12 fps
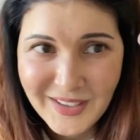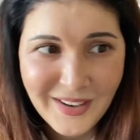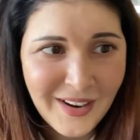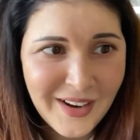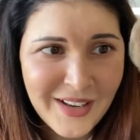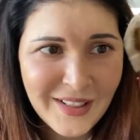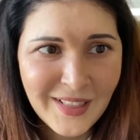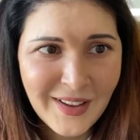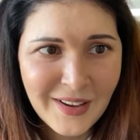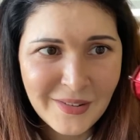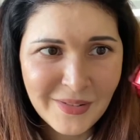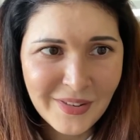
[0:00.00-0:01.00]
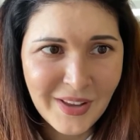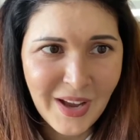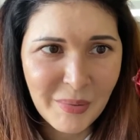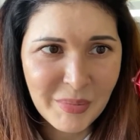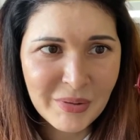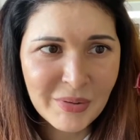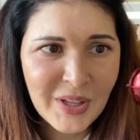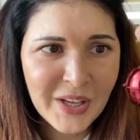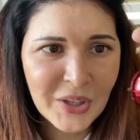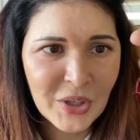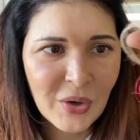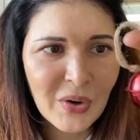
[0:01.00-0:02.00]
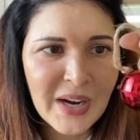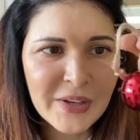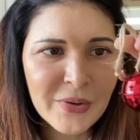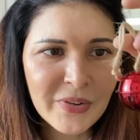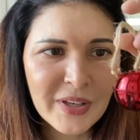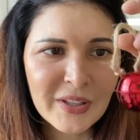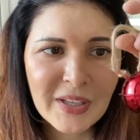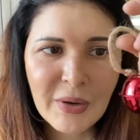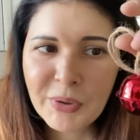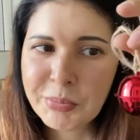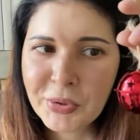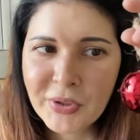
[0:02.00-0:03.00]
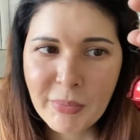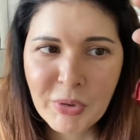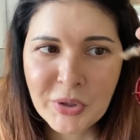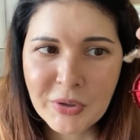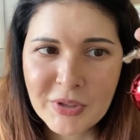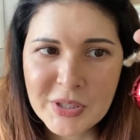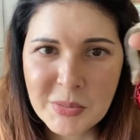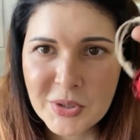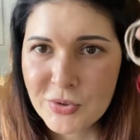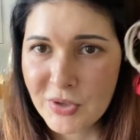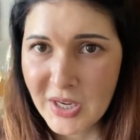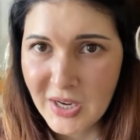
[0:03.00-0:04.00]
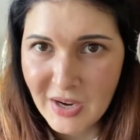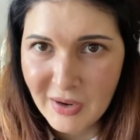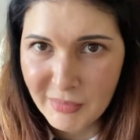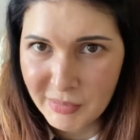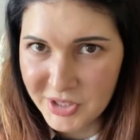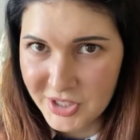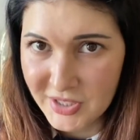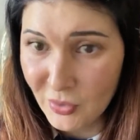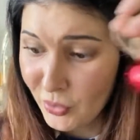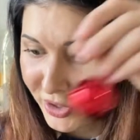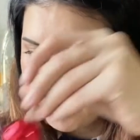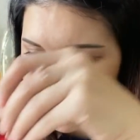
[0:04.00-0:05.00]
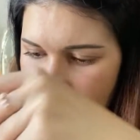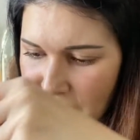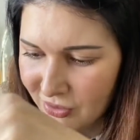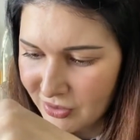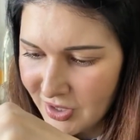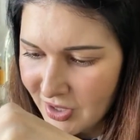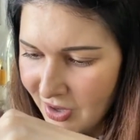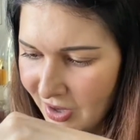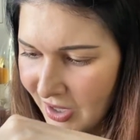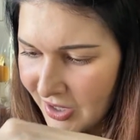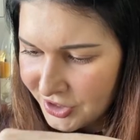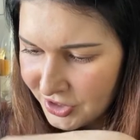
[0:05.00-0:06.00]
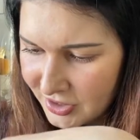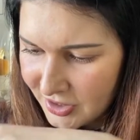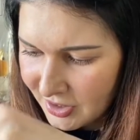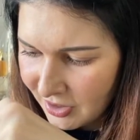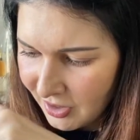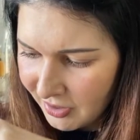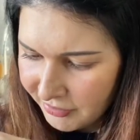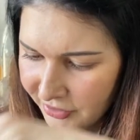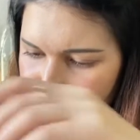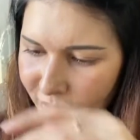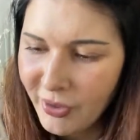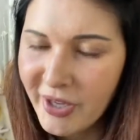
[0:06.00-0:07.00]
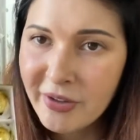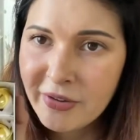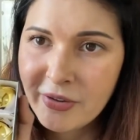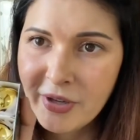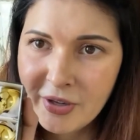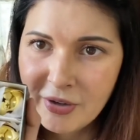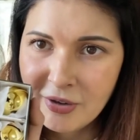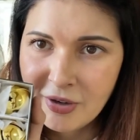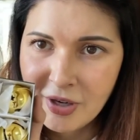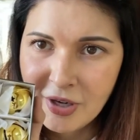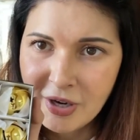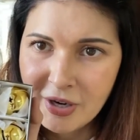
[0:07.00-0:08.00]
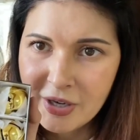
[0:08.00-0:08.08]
I love them. Even like, you know, I don't think that I will put them on a Christmas tree. Maybe just somewhere around. I just love the way they are.